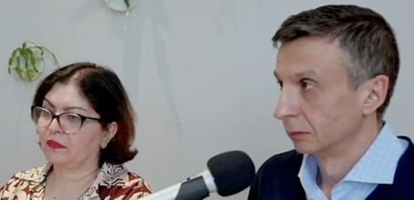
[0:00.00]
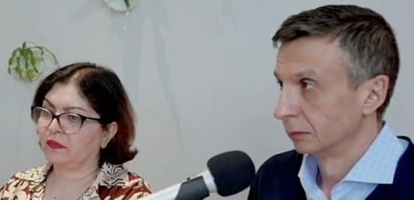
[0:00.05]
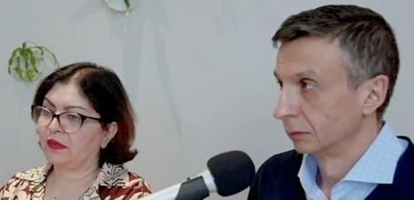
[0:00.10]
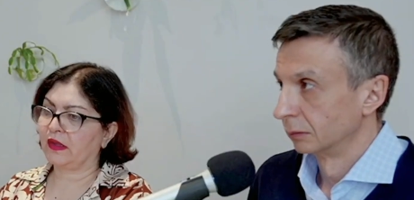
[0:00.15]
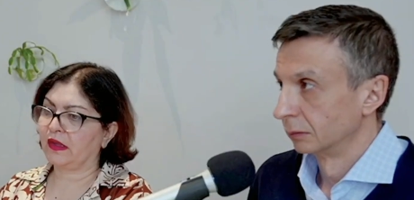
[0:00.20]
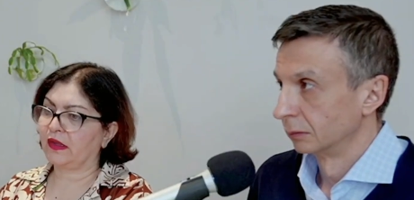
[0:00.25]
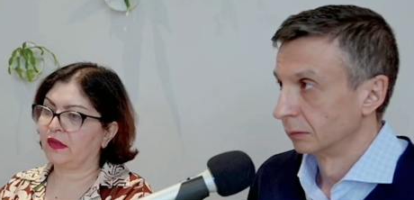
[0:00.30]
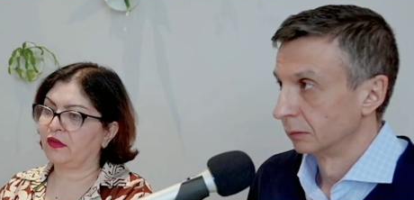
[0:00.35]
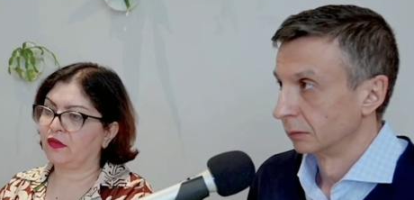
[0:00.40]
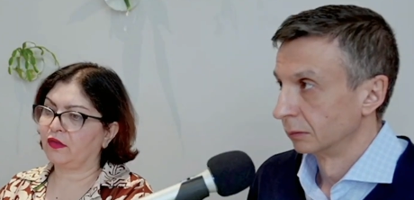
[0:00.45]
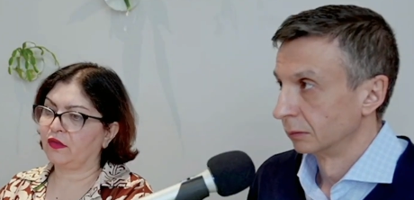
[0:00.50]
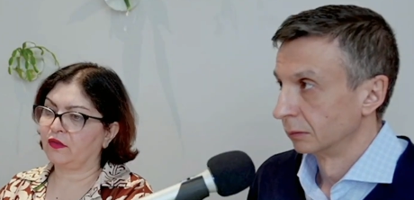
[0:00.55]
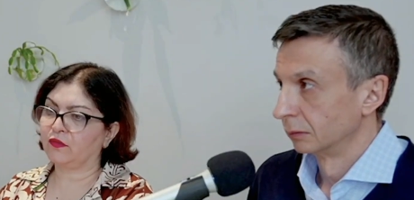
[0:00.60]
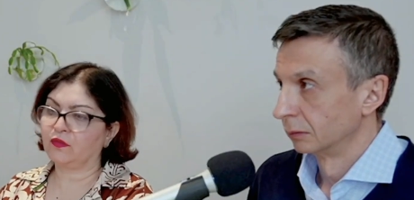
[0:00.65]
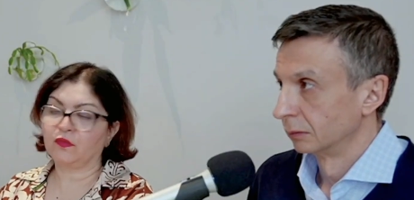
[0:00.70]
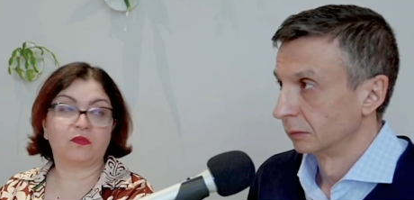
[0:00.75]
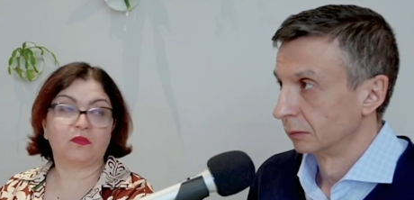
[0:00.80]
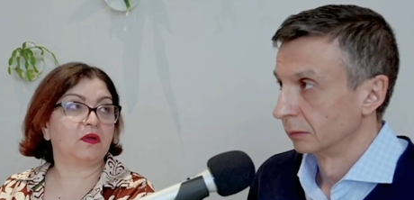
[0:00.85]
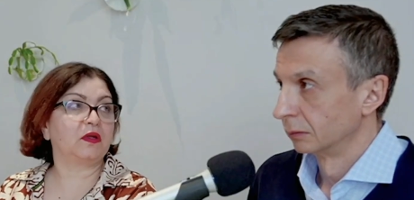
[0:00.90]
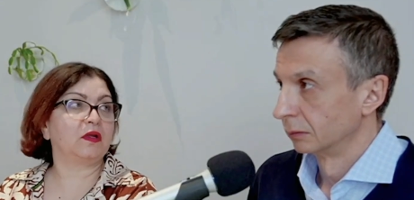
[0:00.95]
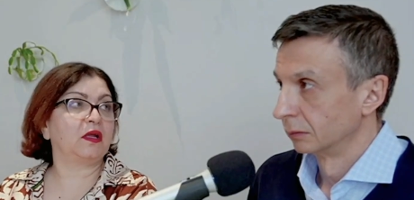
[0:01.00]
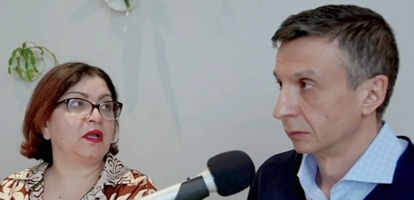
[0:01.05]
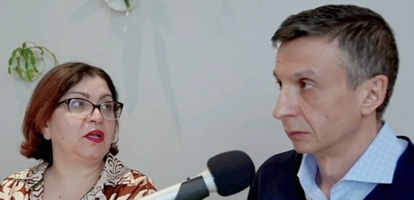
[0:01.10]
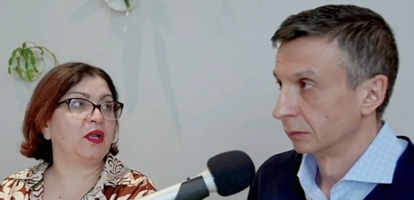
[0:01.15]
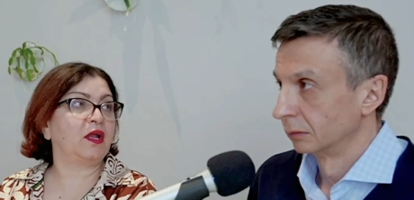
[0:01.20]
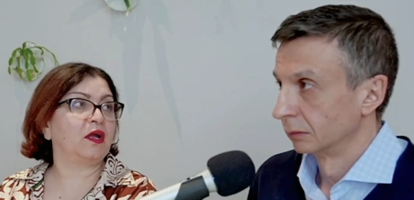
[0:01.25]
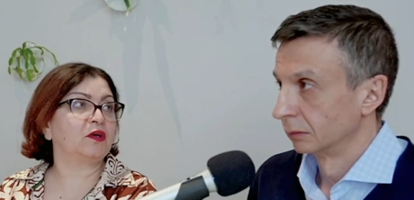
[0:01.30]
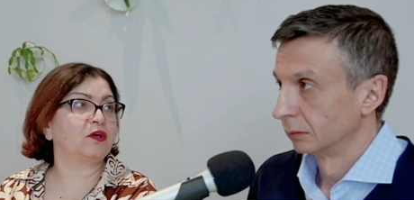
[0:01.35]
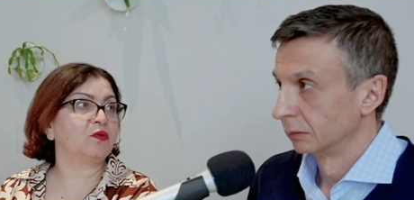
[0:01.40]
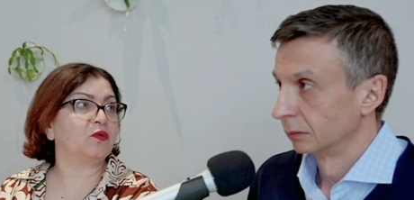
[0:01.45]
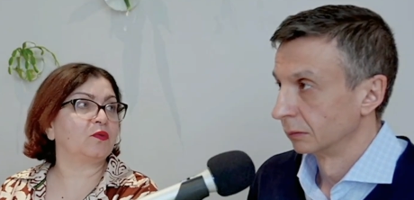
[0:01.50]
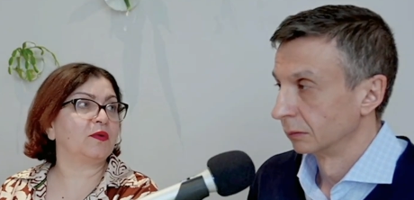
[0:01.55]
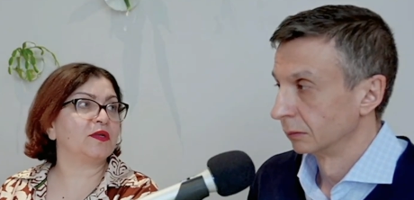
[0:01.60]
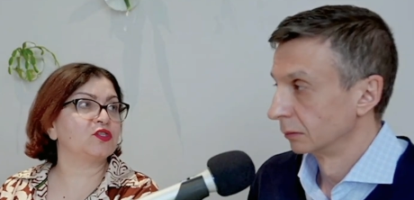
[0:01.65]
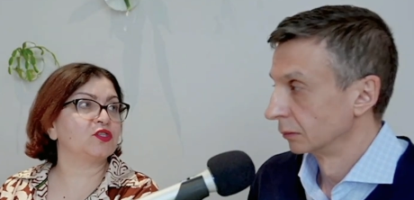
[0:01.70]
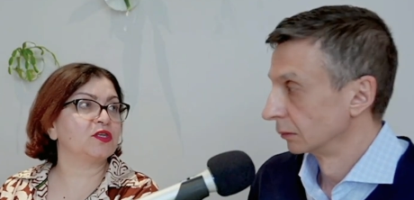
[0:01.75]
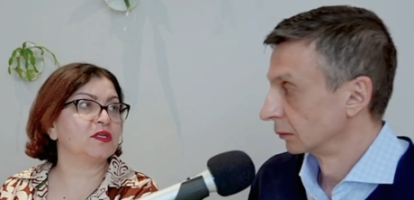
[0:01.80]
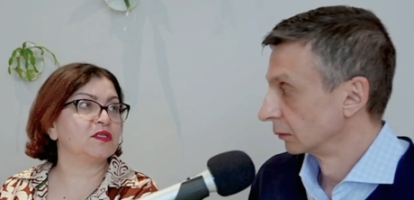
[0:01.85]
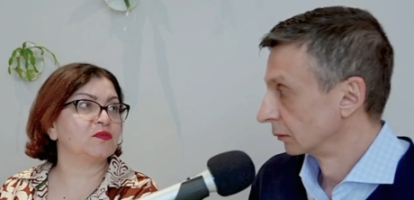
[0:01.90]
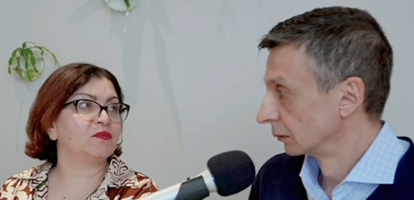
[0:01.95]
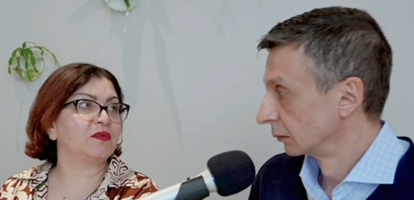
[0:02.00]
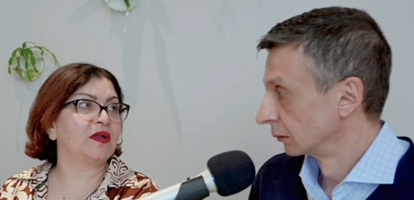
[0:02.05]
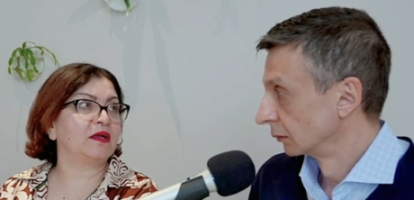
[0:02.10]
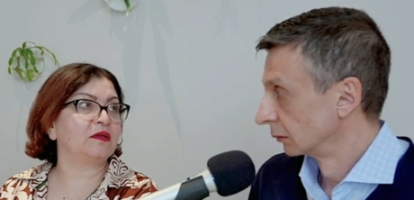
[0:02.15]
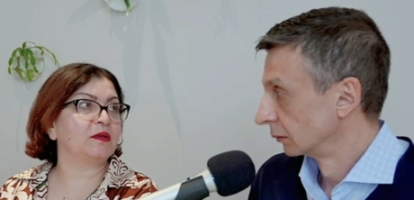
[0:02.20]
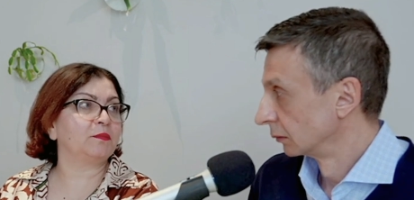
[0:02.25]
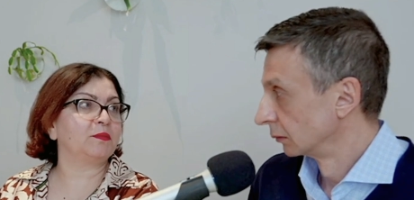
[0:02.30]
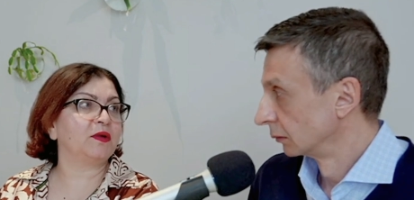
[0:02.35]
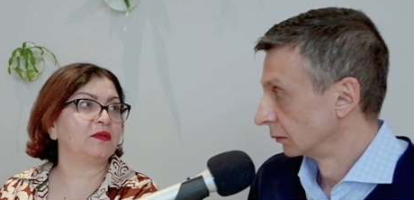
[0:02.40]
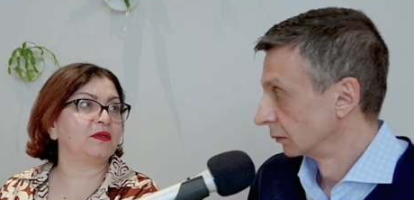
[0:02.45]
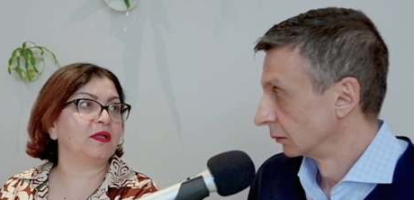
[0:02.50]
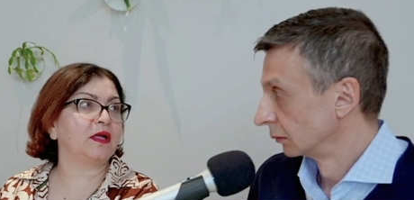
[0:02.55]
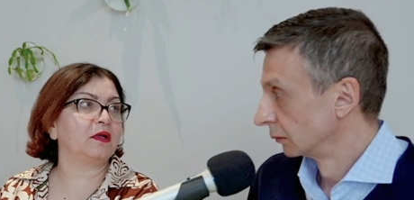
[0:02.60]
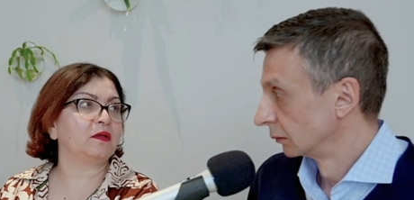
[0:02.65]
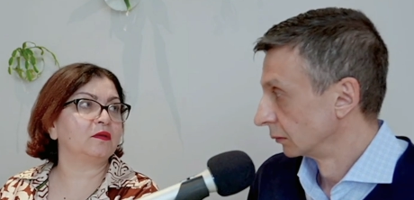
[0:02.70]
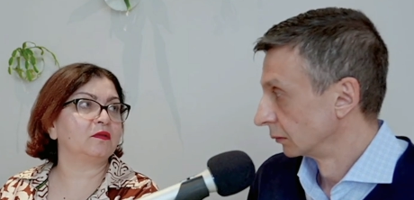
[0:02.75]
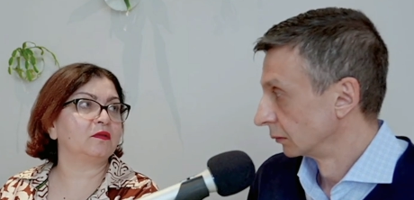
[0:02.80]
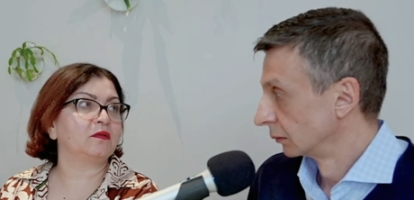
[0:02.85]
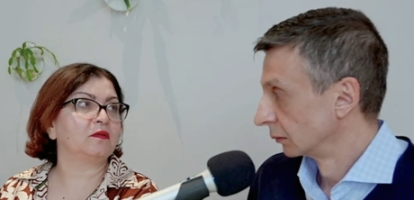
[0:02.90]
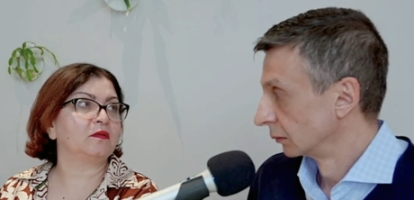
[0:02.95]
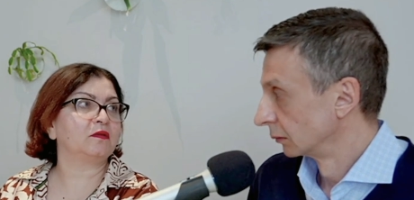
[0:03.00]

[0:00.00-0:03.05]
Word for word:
Speaker 1: Thank you. Any other questions, Vlad, about that?